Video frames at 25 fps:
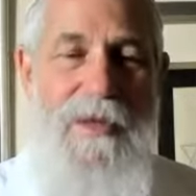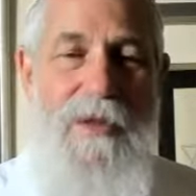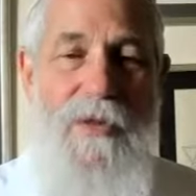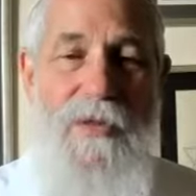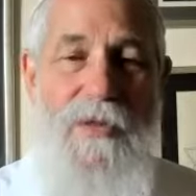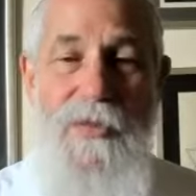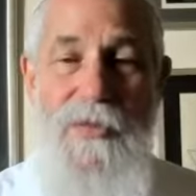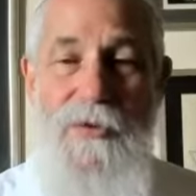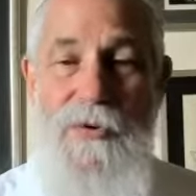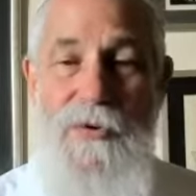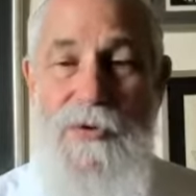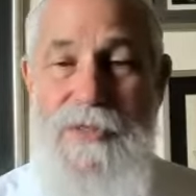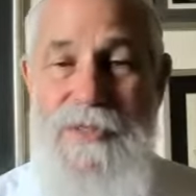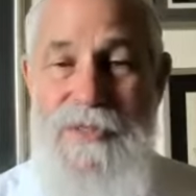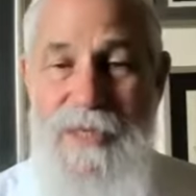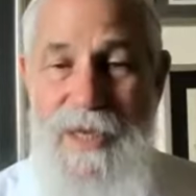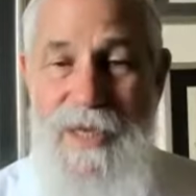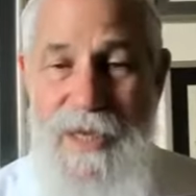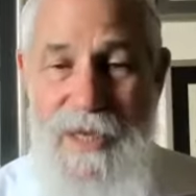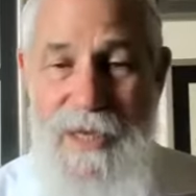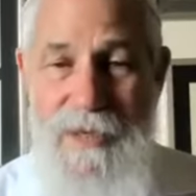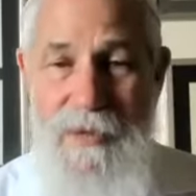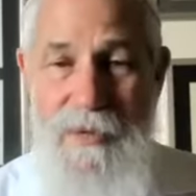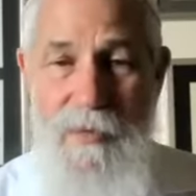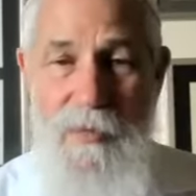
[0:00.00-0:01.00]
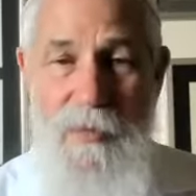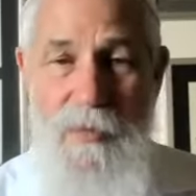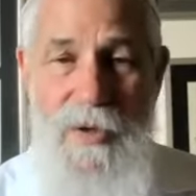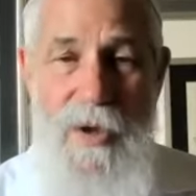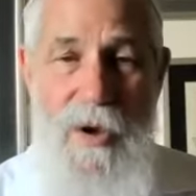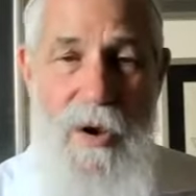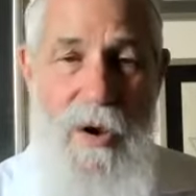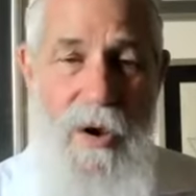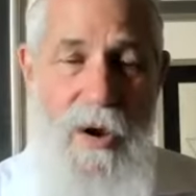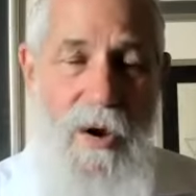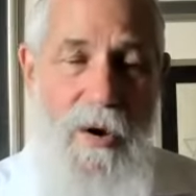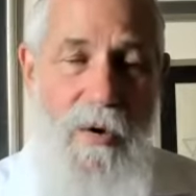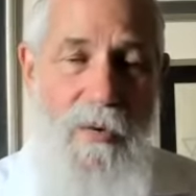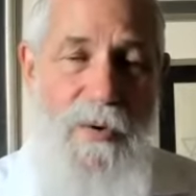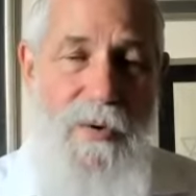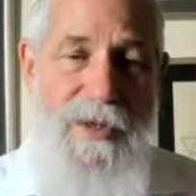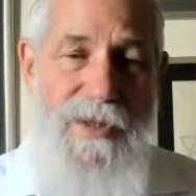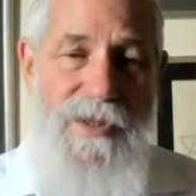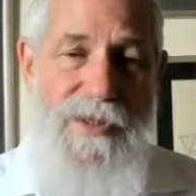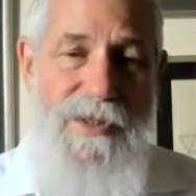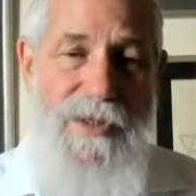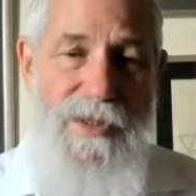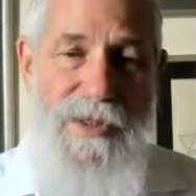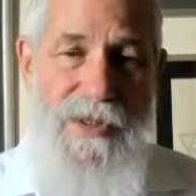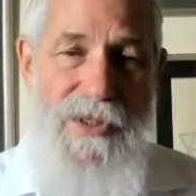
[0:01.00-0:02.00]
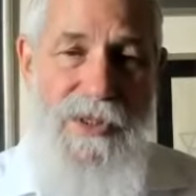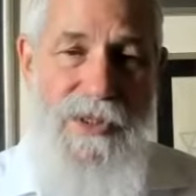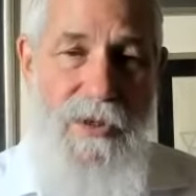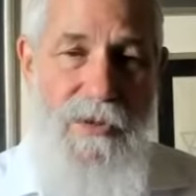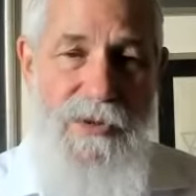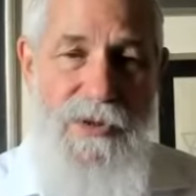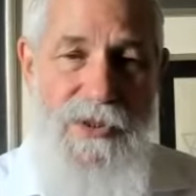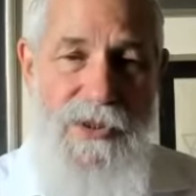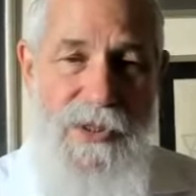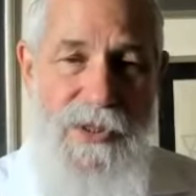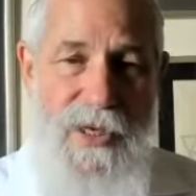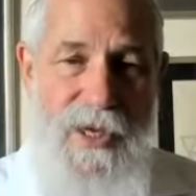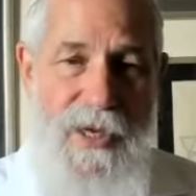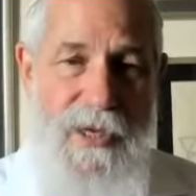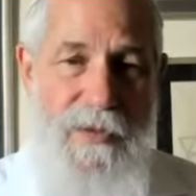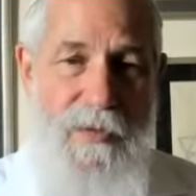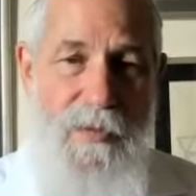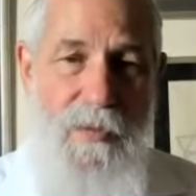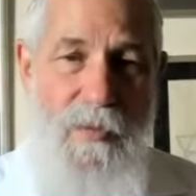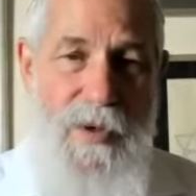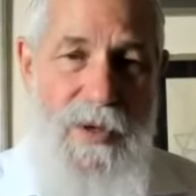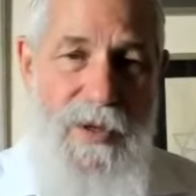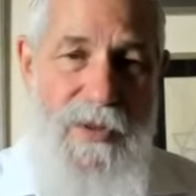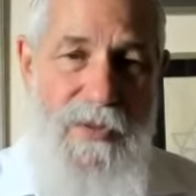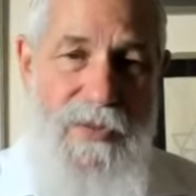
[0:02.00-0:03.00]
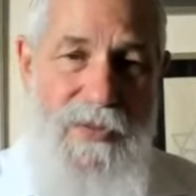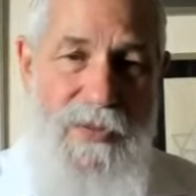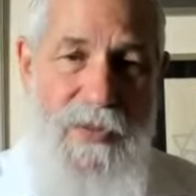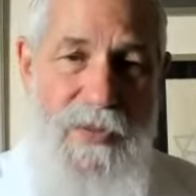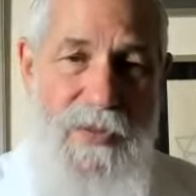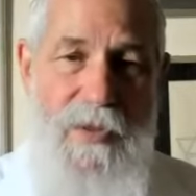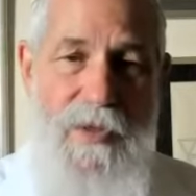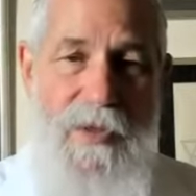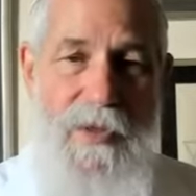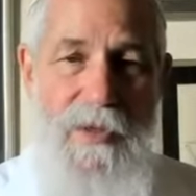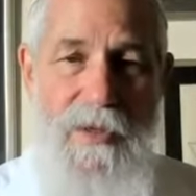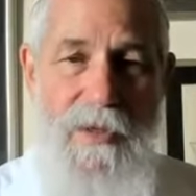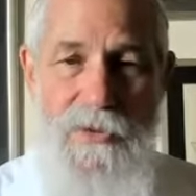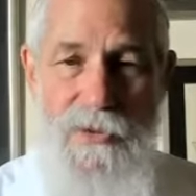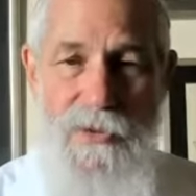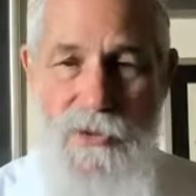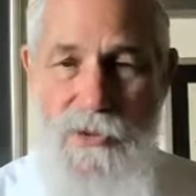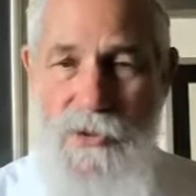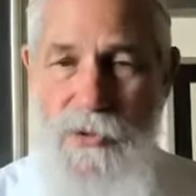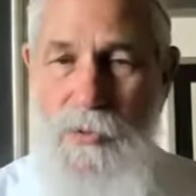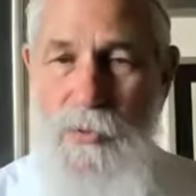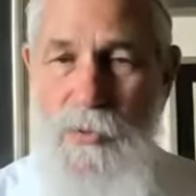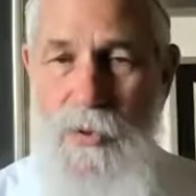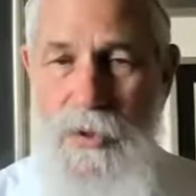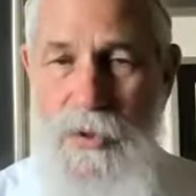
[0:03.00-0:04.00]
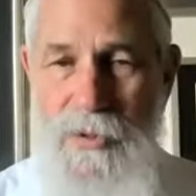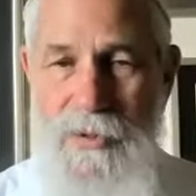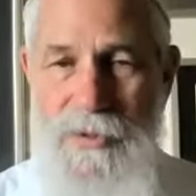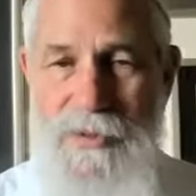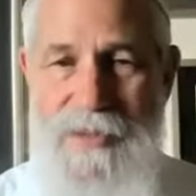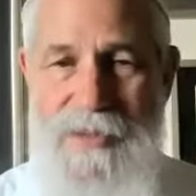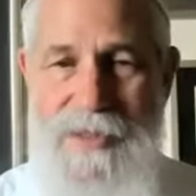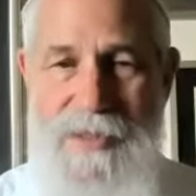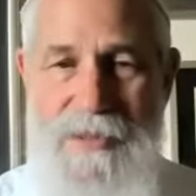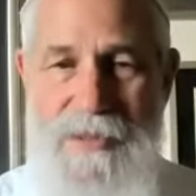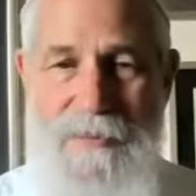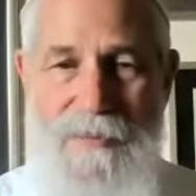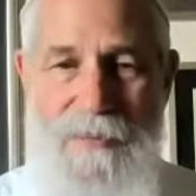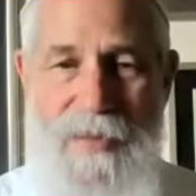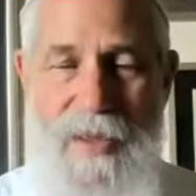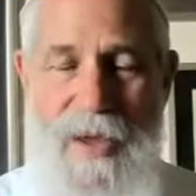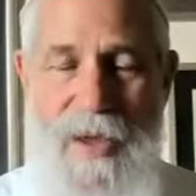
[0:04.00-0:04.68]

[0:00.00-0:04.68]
13, we always associate with 2 words,